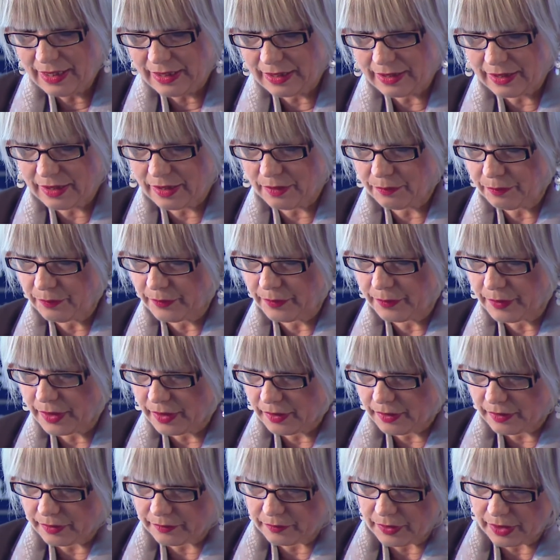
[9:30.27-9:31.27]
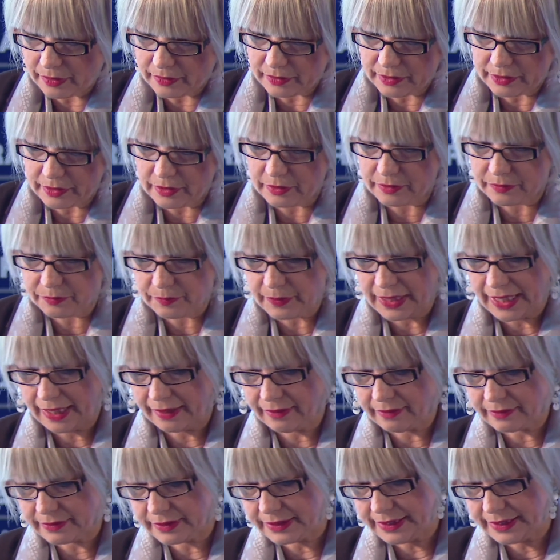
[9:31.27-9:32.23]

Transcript: and